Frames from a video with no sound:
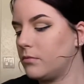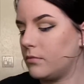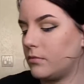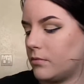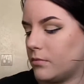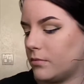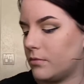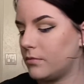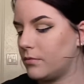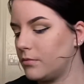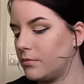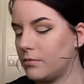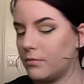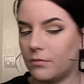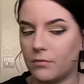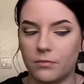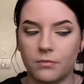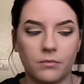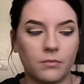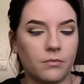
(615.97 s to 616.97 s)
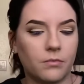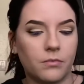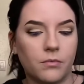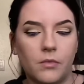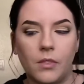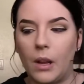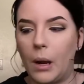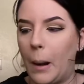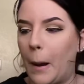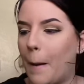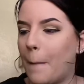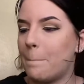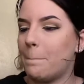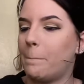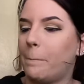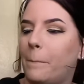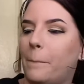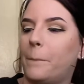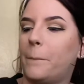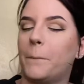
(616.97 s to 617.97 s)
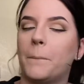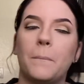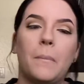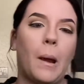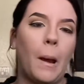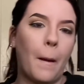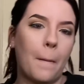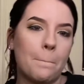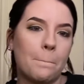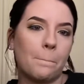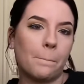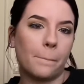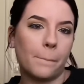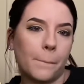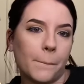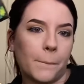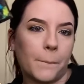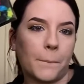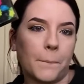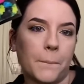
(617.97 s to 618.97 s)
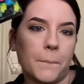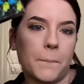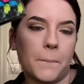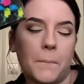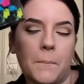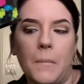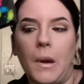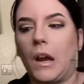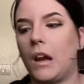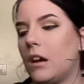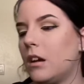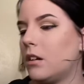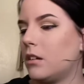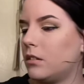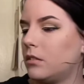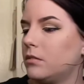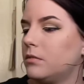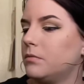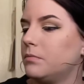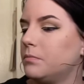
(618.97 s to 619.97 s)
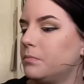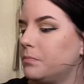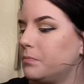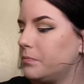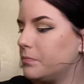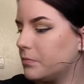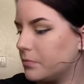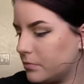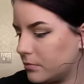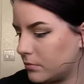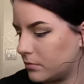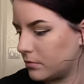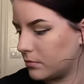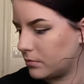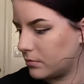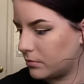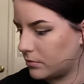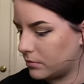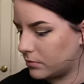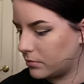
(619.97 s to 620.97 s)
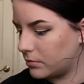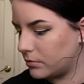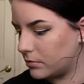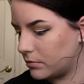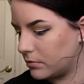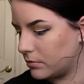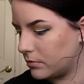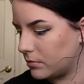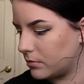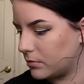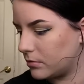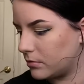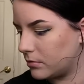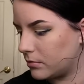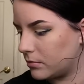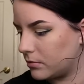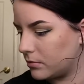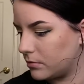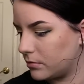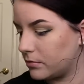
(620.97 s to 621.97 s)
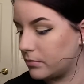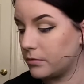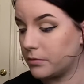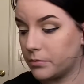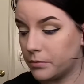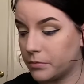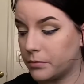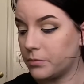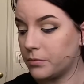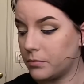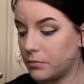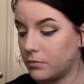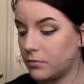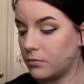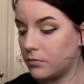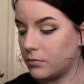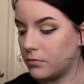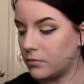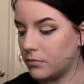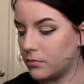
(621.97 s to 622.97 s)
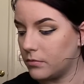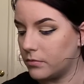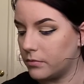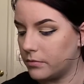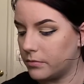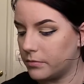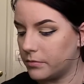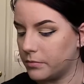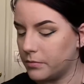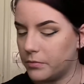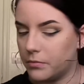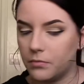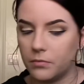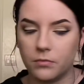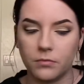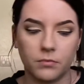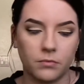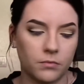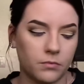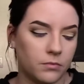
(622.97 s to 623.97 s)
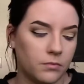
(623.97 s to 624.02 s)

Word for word: because I figured that's the closest purple I could probably get. And the closest color is Urban from this palette.